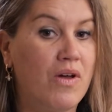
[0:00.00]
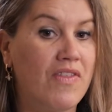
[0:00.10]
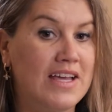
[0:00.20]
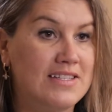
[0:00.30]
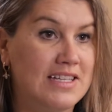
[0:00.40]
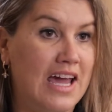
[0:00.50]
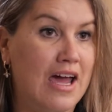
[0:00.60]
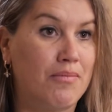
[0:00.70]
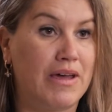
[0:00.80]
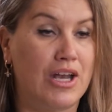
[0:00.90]
with
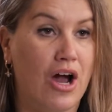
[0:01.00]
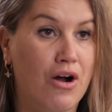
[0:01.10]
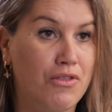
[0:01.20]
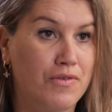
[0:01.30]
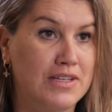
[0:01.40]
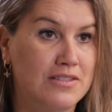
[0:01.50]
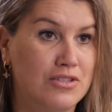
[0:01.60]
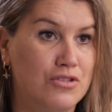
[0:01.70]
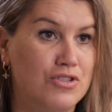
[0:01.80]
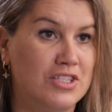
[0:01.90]
ACM and our three
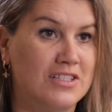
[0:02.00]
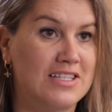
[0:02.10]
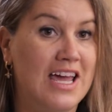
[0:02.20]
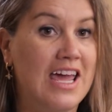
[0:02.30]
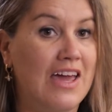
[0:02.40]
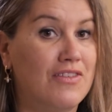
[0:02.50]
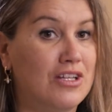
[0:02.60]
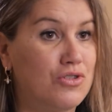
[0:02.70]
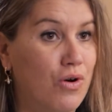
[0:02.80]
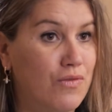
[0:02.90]
institutions and the
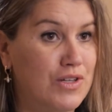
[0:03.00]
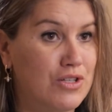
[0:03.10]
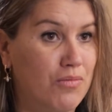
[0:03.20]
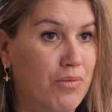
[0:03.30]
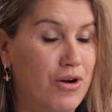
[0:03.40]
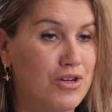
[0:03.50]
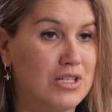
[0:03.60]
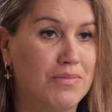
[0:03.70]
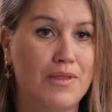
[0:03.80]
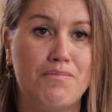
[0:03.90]
Detroit Regional
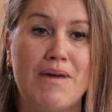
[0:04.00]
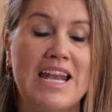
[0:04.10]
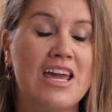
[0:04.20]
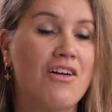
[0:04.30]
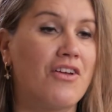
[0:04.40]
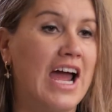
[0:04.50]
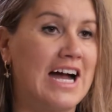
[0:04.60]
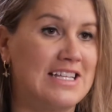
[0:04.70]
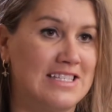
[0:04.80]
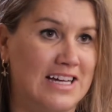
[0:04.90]
Partnership and the many other
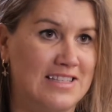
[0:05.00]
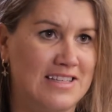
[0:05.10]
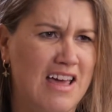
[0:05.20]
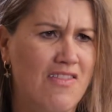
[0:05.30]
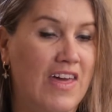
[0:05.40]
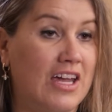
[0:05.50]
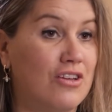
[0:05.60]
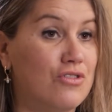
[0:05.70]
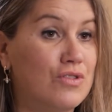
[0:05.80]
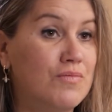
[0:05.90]
assets that
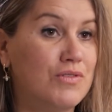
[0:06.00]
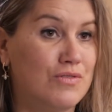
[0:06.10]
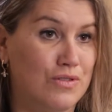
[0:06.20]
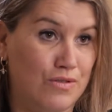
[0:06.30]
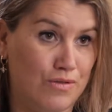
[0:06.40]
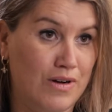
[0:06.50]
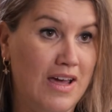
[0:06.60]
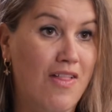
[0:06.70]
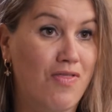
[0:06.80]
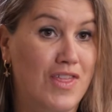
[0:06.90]
contribute to
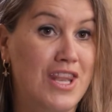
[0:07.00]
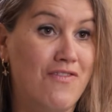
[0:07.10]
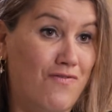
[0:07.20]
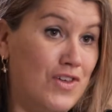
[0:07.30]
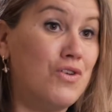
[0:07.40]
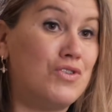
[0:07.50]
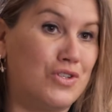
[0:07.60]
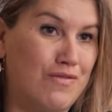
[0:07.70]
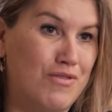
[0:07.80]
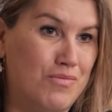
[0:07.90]
the future
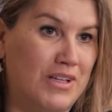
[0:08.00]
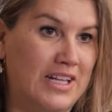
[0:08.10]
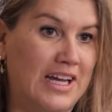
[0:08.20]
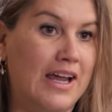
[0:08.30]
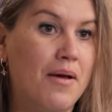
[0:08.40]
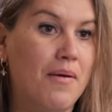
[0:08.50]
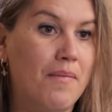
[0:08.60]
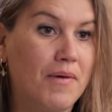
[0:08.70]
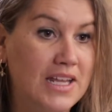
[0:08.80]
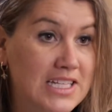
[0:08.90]
of mobility
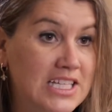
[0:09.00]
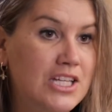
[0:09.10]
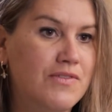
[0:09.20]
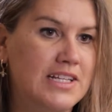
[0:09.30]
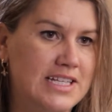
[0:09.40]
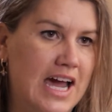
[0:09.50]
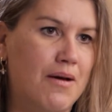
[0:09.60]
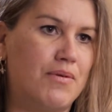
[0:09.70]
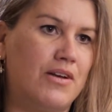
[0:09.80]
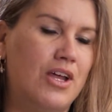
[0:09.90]
continuing to
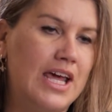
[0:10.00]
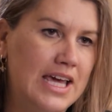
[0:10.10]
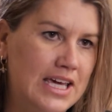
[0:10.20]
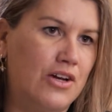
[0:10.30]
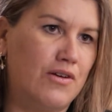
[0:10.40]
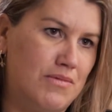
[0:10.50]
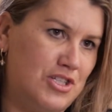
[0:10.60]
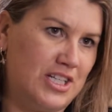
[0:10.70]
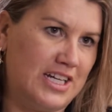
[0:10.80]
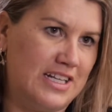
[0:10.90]
happen here in
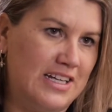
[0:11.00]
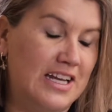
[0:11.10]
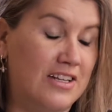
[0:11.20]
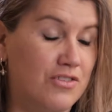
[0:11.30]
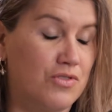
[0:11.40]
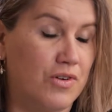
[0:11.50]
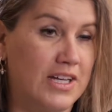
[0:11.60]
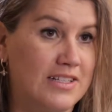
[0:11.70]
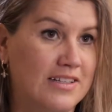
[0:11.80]
Michigan and in Detroit.